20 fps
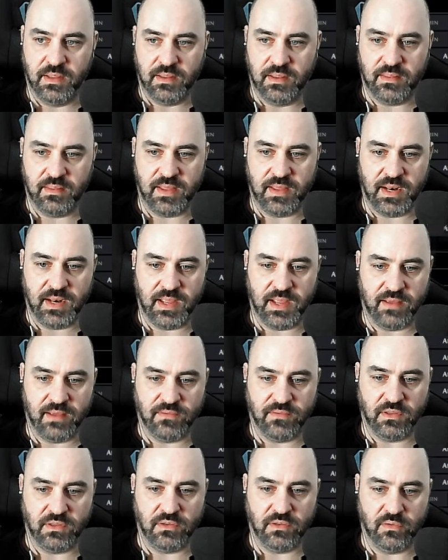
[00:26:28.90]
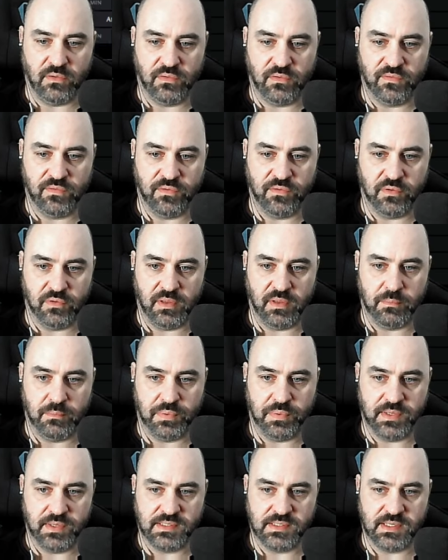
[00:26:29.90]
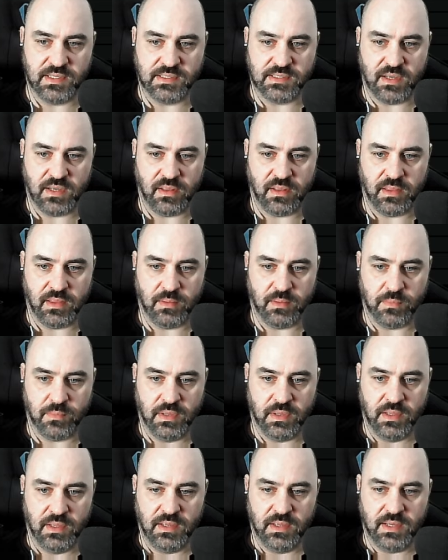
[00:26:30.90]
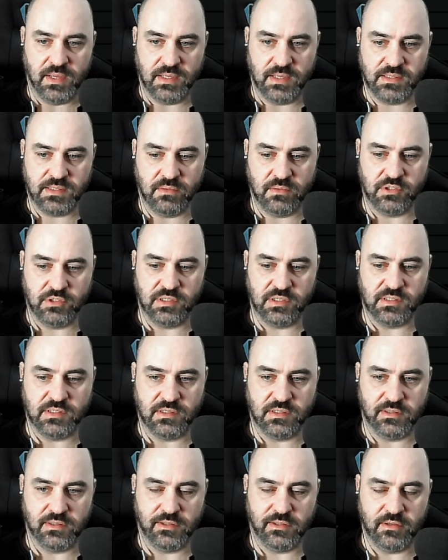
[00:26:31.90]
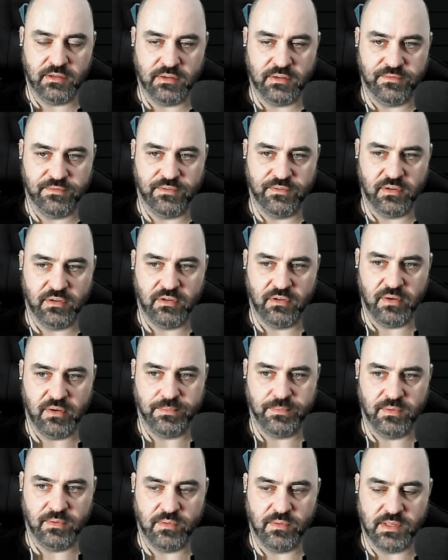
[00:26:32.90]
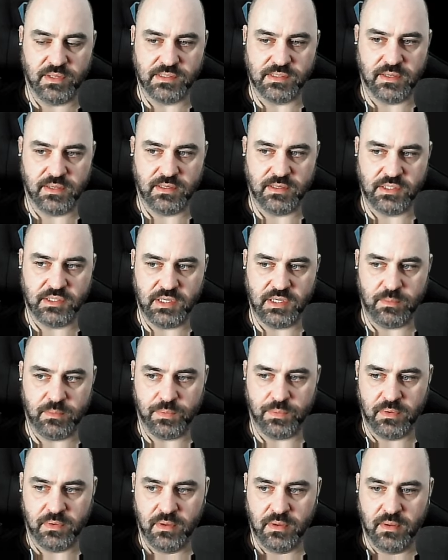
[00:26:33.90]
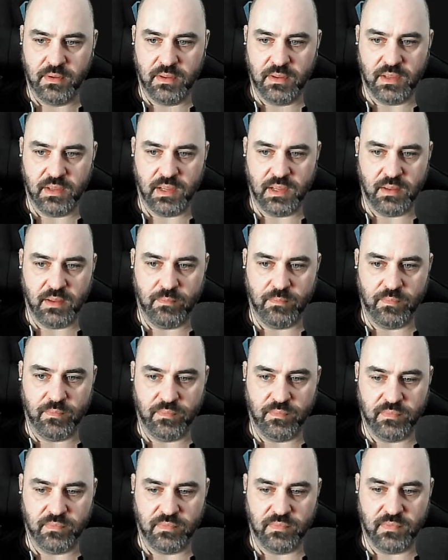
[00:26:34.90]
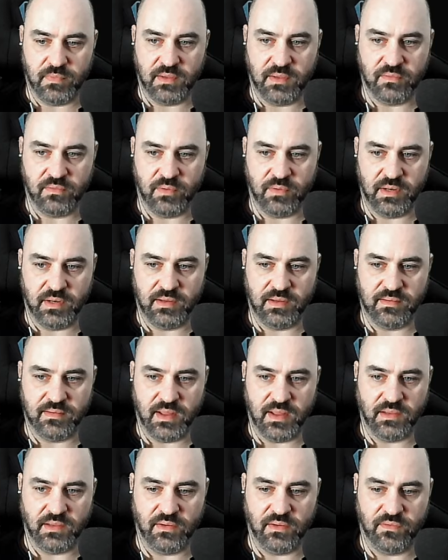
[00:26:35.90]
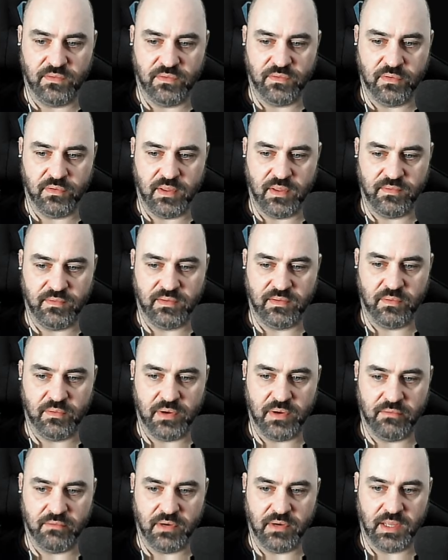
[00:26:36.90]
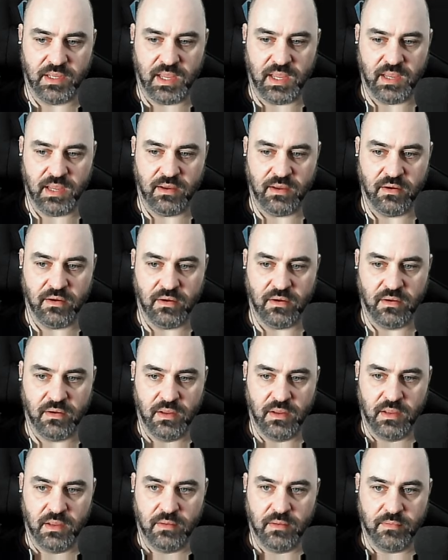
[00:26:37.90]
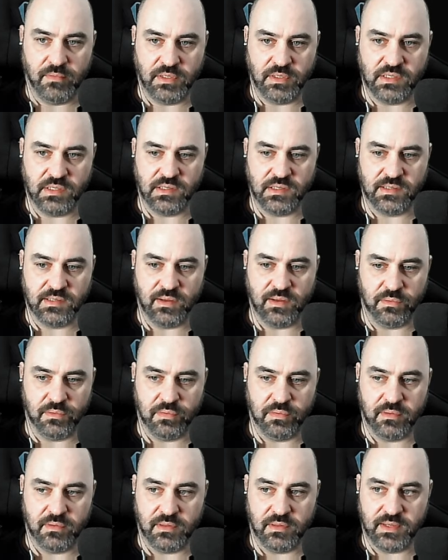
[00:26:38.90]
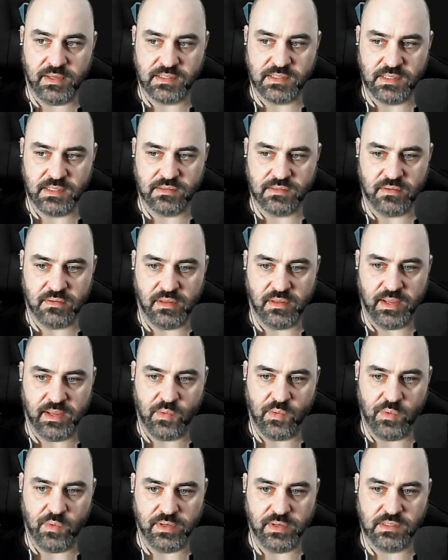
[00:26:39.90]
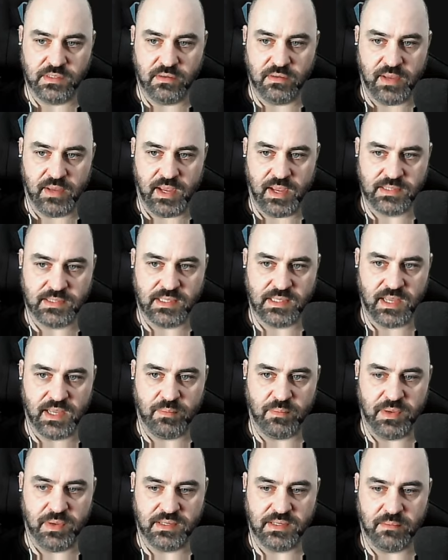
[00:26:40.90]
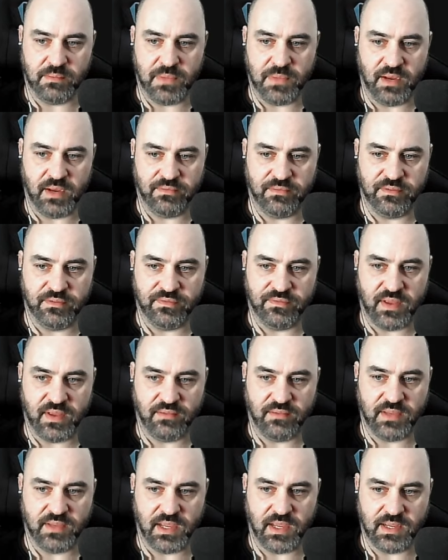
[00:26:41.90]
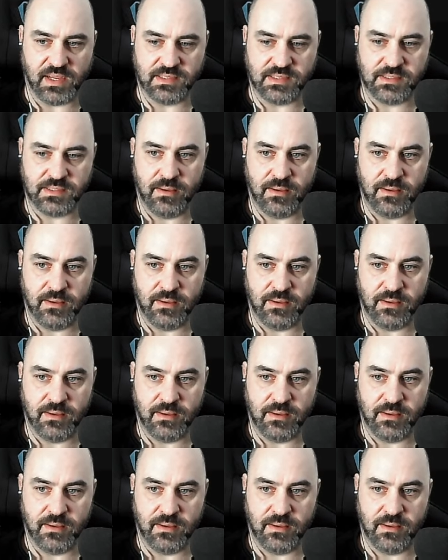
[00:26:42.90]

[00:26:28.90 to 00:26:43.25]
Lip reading: that have useful implicits on them. So just look for corrupted ones on the cheap. This one is not useful. Obviously, we're not running anger, but you just go through the list. These are all like 1, 2 chaos. I think I picked up mine for 5 chaos.